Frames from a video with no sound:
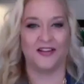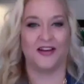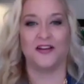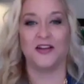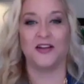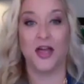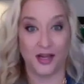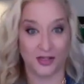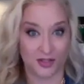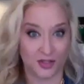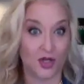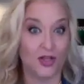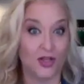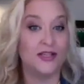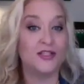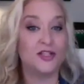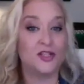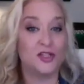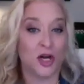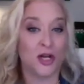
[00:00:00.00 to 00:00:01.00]
yeah, so
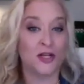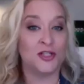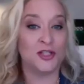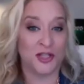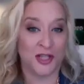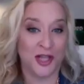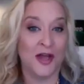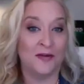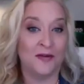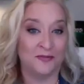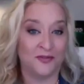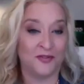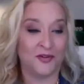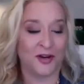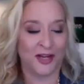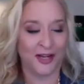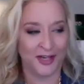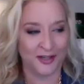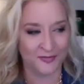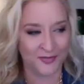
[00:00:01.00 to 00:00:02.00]
let's judge them for
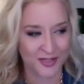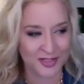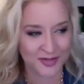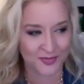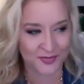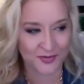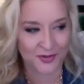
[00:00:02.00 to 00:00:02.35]
getting visible.